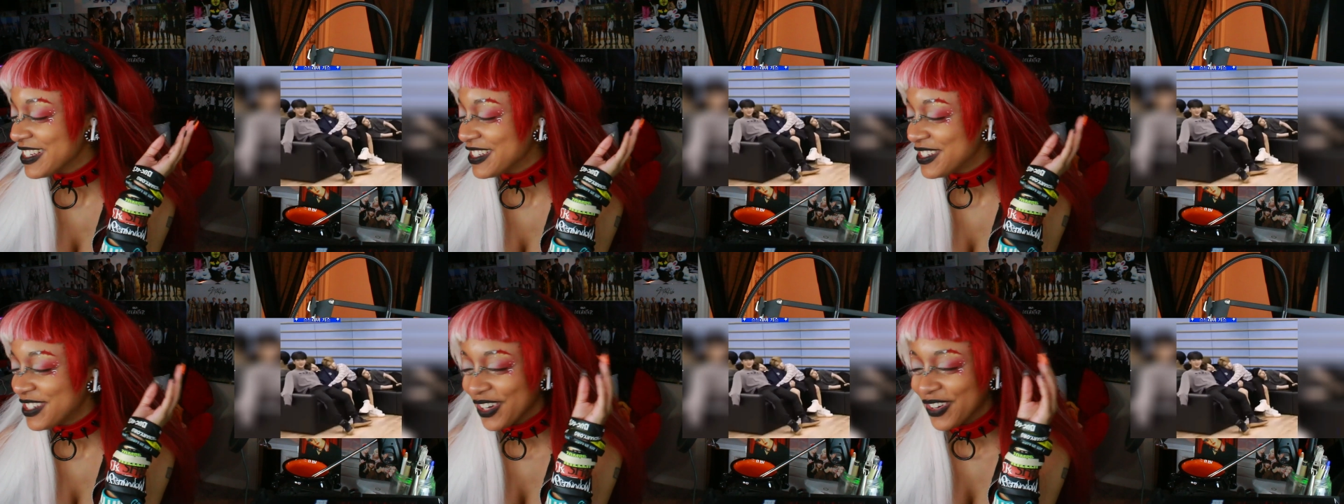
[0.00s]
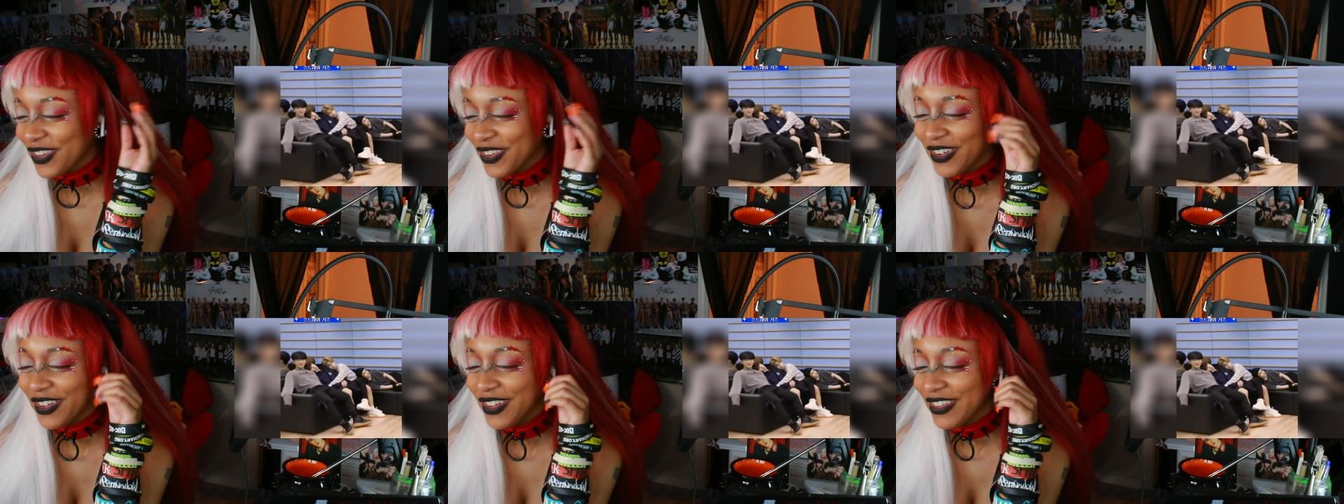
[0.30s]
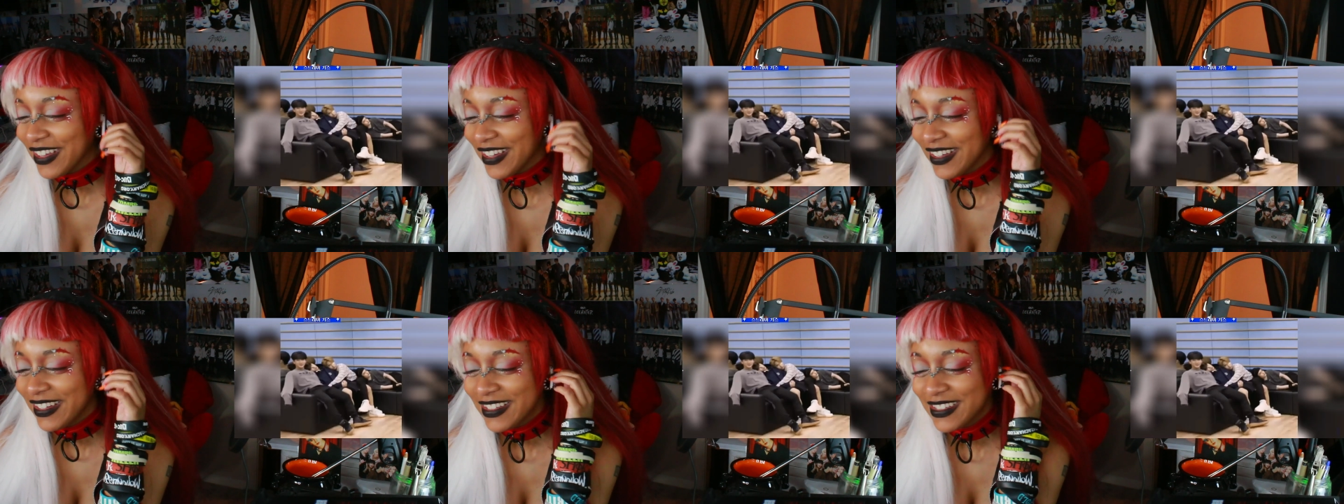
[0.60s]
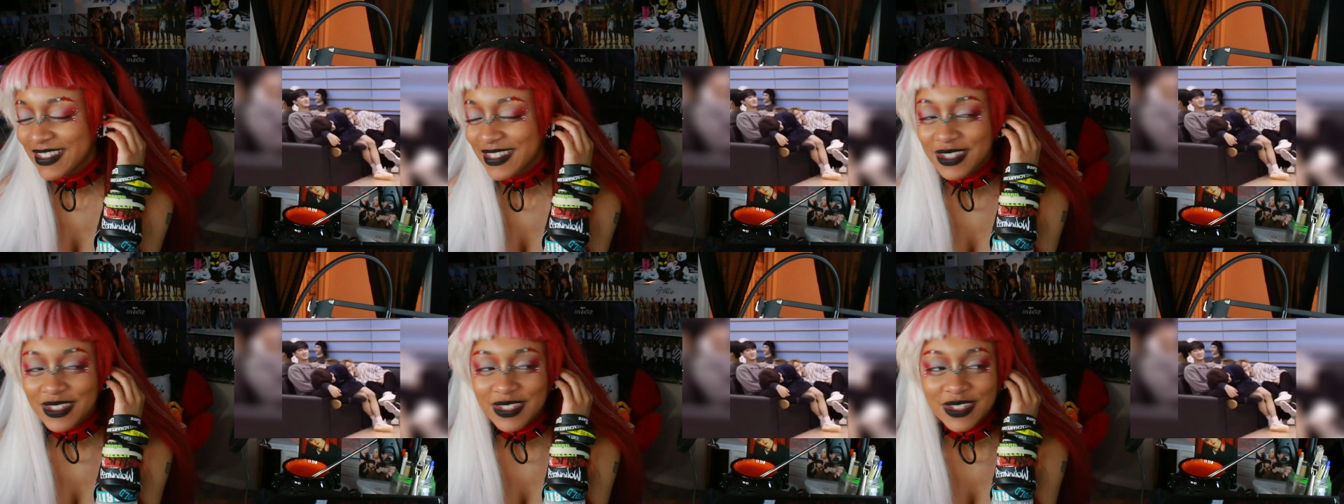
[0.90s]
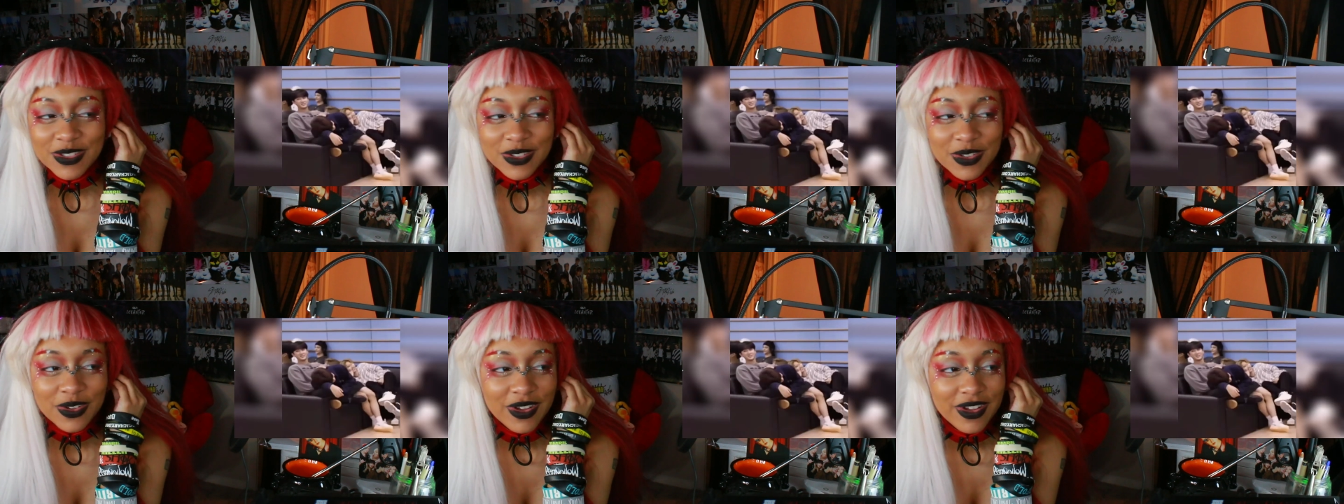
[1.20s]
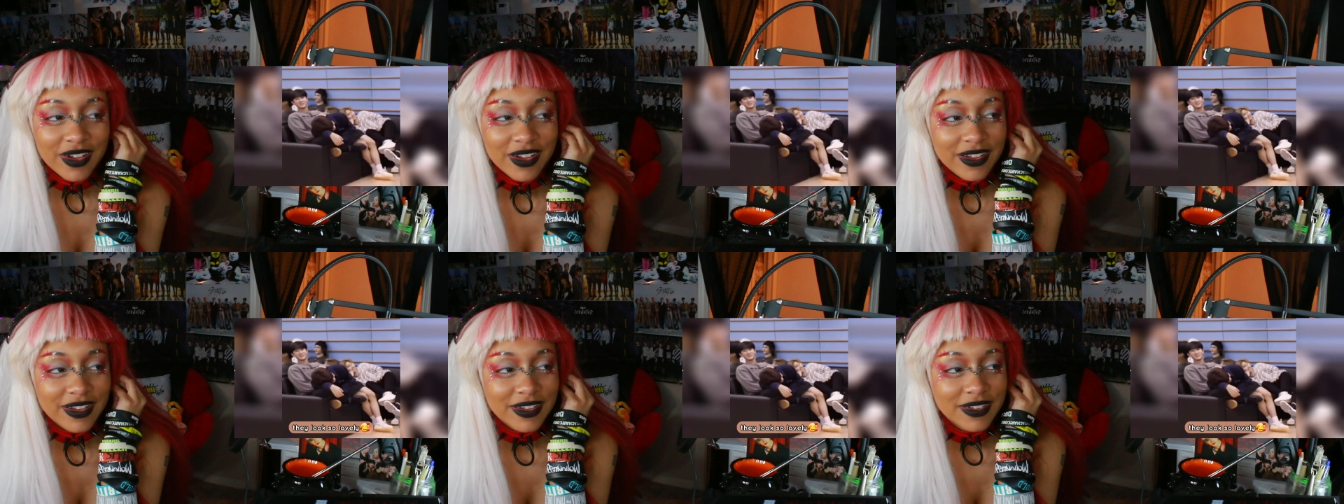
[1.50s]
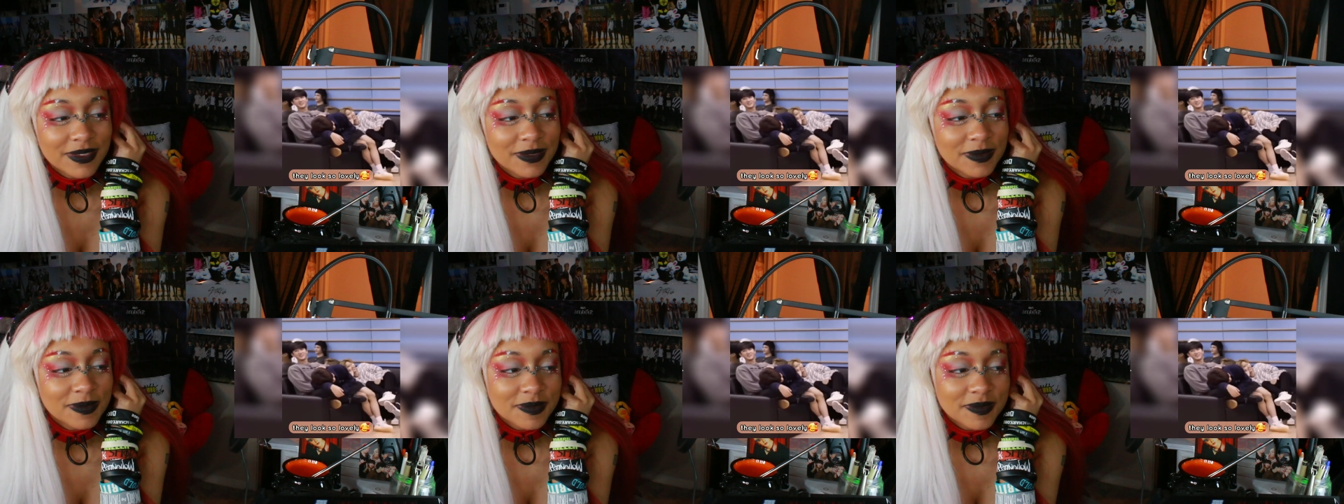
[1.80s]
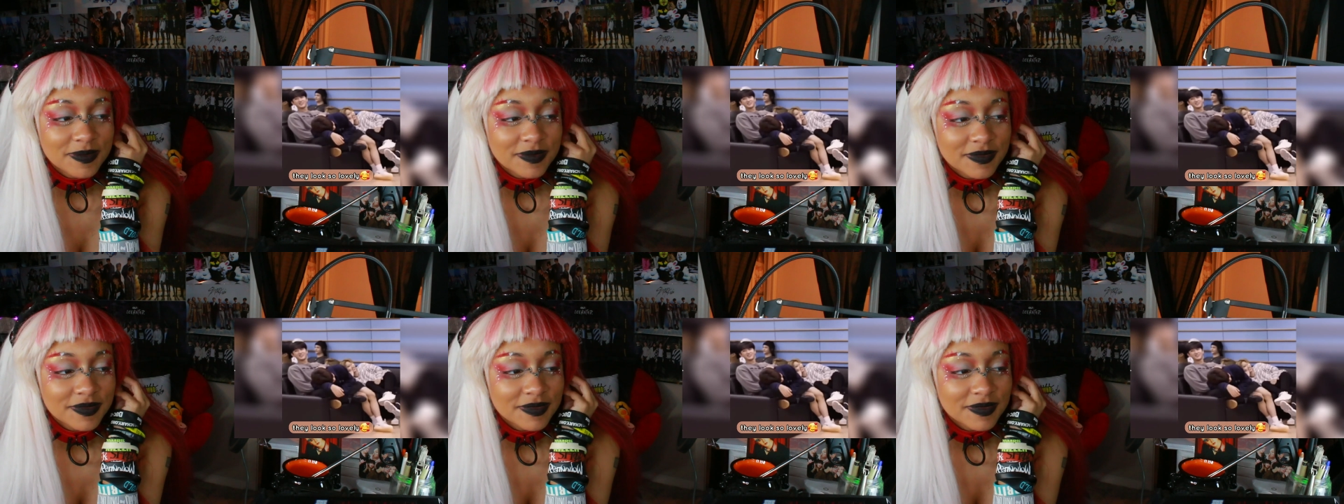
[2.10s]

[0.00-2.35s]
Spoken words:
in general. They need to stop.